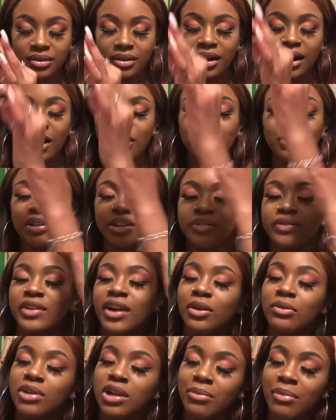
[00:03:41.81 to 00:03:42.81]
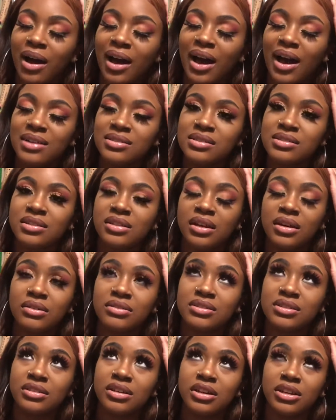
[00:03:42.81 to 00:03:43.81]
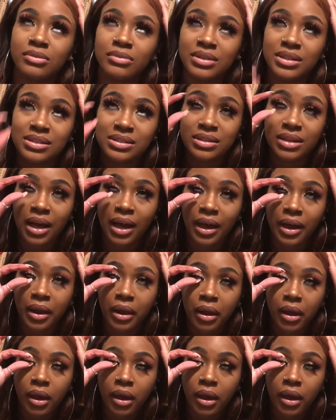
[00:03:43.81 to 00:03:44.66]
I really feel like one of my eyes is closed and the other one is not,